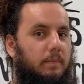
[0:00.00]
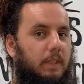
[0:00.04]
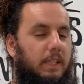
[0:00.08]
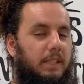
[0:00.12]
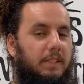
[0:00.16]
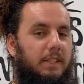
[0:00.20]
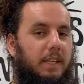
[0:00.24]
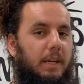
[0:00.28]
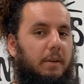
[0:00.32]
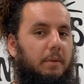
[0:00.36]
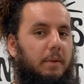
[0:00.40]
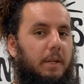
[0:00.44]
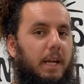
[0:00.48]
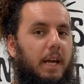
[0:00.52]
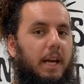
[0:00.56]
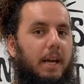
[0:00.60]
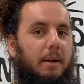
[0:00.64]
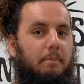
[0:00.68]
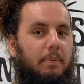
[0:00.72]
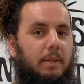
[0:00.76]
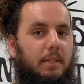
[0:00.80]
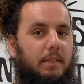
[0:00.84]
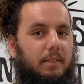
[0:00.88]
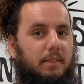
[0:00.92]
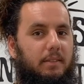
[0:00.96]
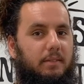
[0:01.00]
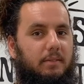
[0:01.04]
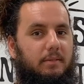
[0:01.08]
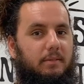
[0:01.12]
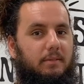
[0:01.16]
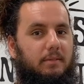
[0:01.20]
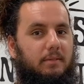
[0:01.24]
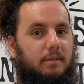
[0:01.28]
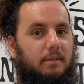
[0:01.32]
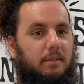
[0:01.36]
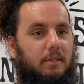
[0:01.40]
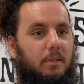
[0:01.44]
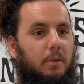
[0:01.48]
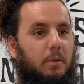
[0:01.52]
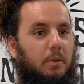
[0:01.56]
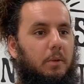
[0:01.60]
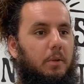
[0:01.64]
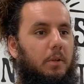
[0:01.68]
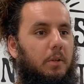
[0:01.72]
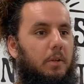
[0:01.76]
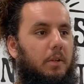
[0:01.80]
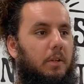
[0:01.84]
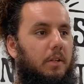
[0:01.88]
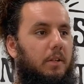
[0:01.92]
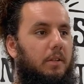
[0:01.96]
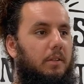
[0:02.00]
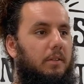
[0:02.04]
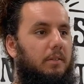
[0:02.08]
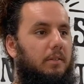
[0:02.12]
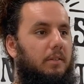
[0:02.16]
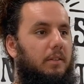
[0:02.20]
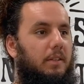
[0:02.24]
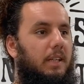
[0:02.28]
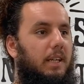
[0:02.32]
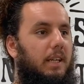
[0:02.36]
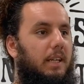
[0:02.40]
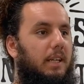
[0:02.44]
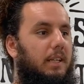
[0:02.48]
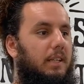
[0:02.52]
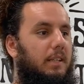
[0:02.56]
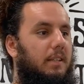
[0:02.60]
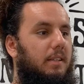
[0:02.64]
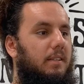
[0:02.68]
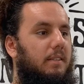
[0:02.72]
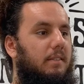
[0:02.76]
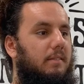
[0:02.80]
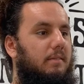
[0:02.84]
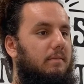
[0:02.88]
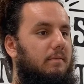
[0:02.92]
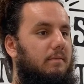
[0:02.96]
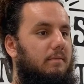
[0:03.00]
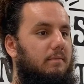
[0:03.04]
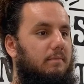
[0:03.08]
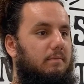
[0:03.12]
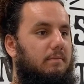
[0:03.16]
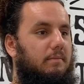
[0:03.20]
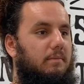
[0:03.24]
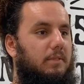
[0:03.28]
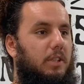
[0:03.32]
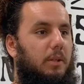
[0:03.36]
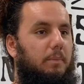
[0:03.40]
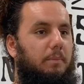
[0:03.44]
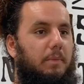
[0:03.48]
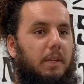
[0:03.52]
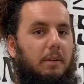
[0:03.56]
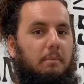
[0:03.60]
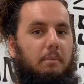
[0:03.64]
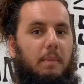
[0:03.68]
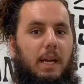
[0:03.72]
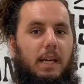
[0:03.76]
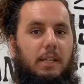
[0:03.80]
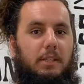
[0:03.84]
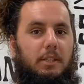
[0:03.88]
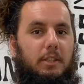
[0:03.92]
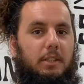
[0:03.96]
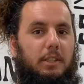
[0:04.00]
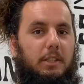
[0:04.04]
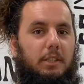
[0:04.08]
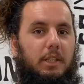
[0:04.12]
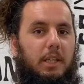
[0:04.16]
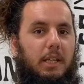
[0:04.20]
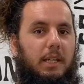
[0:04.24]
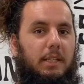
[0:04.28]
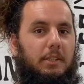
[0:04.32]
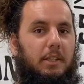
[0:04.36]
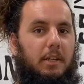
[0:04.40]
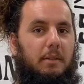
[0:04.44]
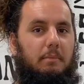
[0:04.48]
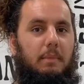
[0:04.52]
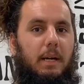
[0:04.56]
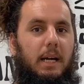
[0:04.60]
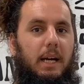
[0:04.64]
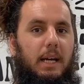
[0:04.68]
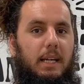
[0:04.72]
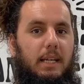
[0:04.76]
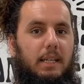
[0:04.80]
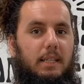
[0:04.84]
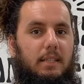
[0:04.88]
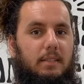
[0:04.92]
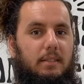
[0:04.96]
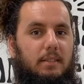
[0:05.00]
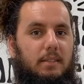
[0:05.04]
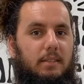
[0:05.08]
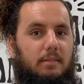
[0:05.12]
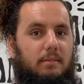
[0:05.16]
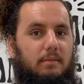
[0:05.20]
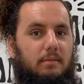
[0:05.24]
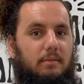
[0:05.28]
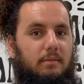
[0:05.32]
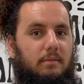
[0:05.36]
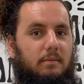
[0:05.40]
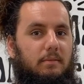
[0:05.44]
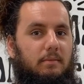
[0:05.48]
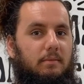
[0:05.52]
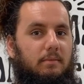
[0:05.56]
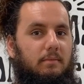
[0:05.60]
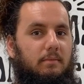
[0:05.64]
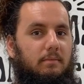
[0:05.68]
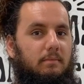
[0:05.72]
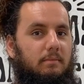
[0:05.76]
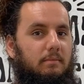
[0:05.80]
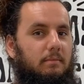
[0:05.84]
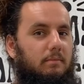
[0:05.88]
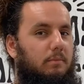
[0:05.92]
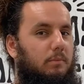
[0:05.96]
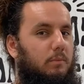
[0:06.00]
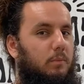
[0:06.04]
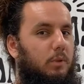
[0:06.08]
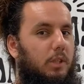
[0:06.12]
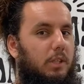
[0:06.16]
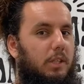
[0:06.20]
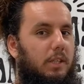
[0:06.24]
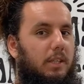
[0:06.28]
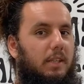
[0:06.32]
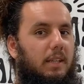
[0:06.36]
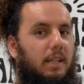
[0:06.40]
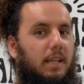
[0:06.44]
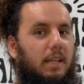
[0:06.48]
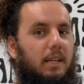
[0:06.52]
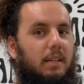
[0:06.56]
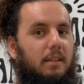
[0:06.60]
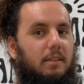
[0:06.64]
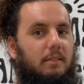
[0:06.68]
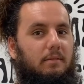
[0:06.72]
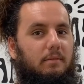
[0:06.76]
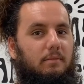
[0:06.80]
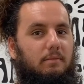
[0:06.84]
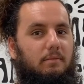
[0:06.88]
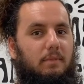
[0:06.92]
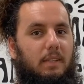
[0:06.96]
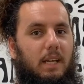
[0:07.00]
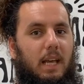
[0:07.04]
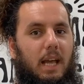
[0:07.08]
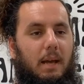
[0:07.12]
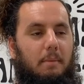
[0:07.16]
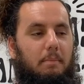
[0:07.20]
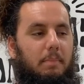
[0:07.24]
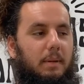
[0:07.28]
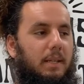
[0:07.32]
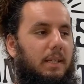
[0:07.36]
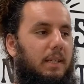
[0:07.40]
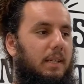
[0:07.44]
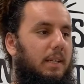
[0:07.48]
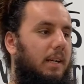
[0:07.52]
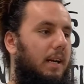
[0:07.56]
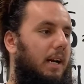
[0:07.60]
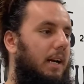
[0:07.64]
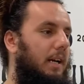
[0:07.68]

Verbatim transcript: Is that what happened? Or did something magically change on my end? What do you think happened here?